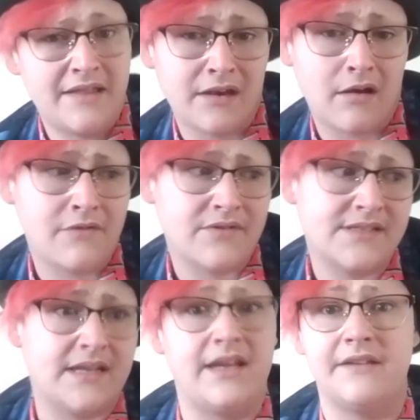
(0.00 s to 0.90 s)
than I
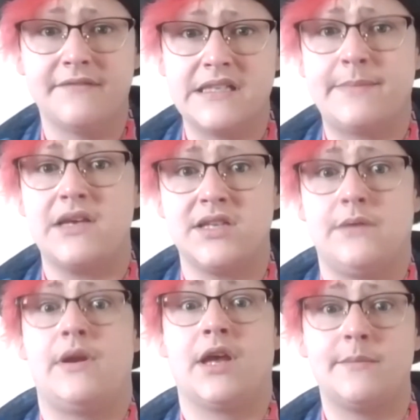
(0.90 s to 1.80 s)
receive,
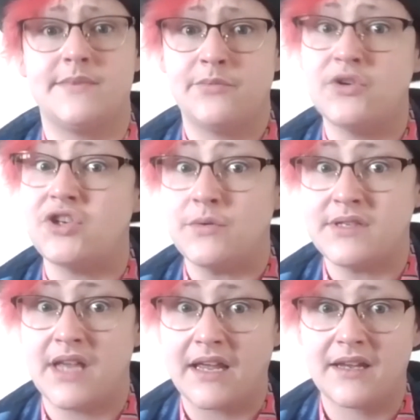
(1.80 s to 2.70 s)
especially when it comes to
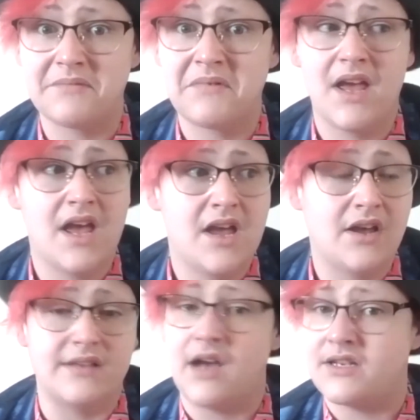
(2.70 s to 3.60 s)
producing,
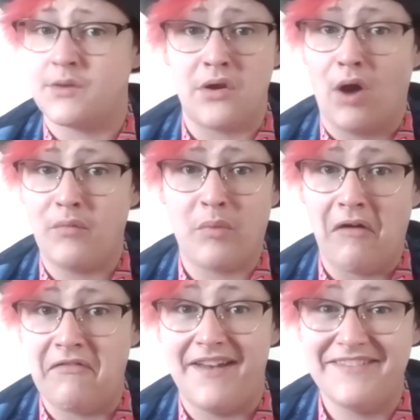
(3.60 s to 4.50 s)
because I do it not for
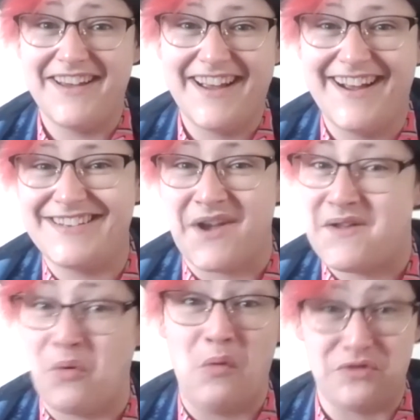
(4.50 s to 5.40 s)
profit. So
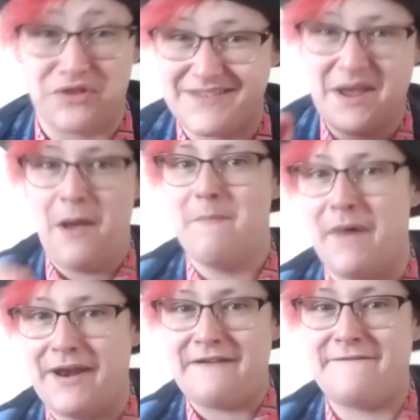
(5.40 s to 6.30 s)
it's all just
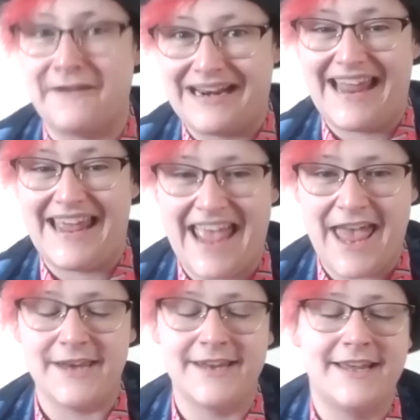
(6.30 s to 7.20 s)
money funneling
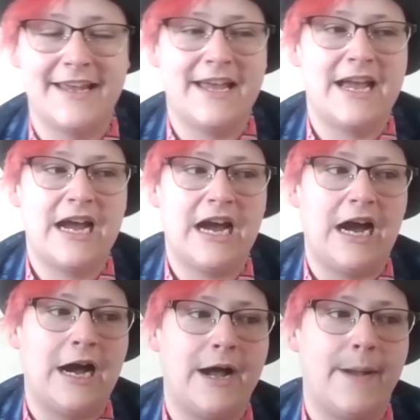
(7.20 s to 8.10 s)

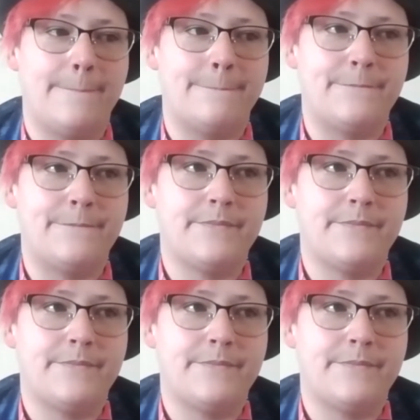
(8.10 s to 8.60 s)
in.